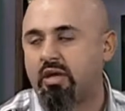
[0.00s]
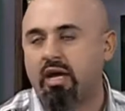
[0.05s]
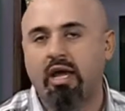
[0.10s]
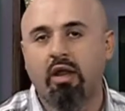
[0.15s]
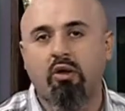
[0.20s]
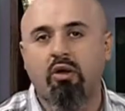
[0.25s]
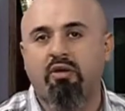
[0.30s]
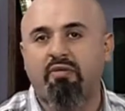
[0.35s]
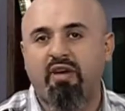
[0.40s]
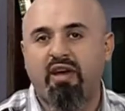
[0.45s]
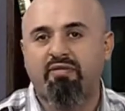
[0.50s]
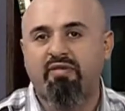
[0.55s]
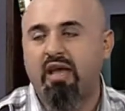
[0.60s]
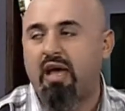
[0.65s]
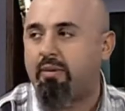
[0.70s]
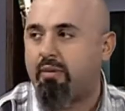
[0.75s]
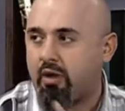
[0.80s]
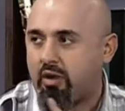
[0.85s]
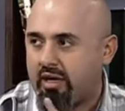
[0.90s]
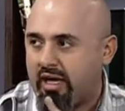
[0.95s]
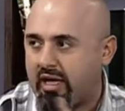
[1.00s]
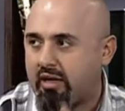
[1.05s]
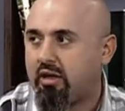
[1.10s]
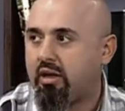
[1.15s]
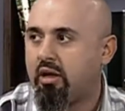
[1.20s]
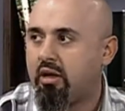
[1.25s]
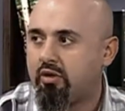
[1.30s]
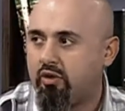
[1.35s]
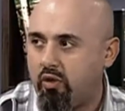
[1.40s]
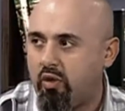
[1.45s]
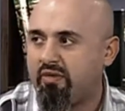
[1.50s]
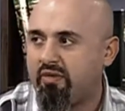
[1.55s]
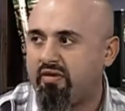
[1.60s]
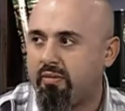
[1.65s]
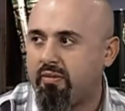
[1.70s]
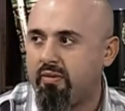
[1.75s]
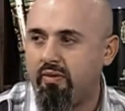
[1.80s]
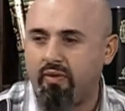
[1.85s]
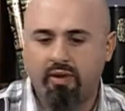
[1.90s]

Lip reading: I don't know if I have time to look at two of them.